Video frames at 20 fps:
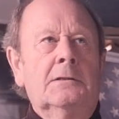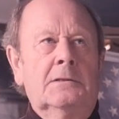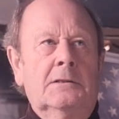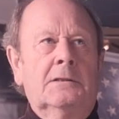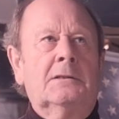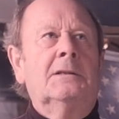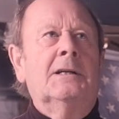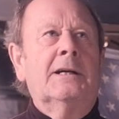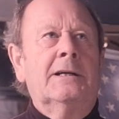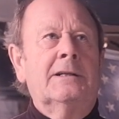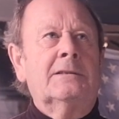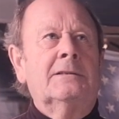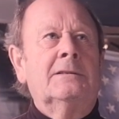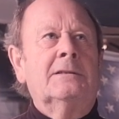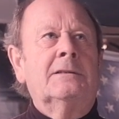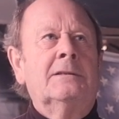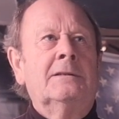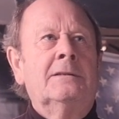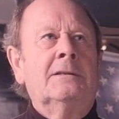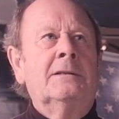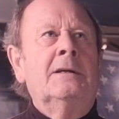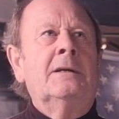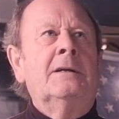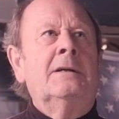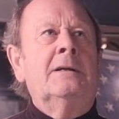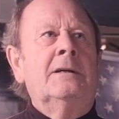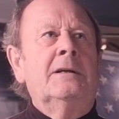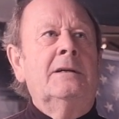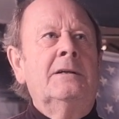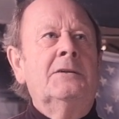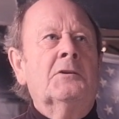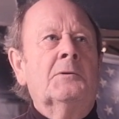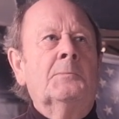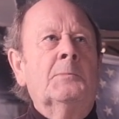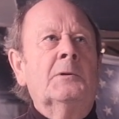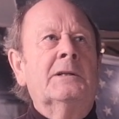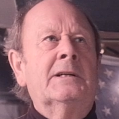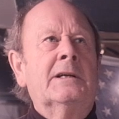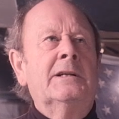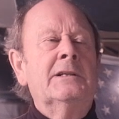look like,
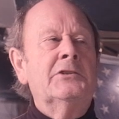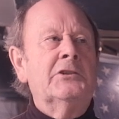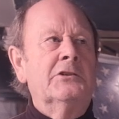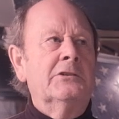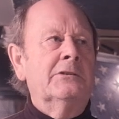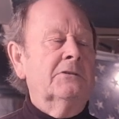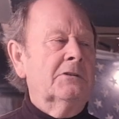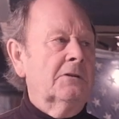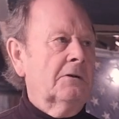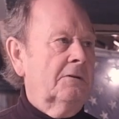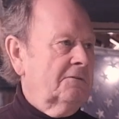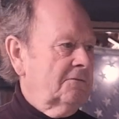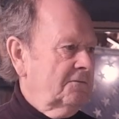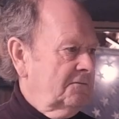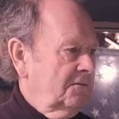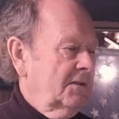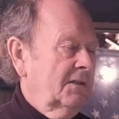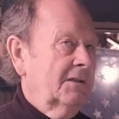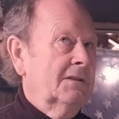interpretations of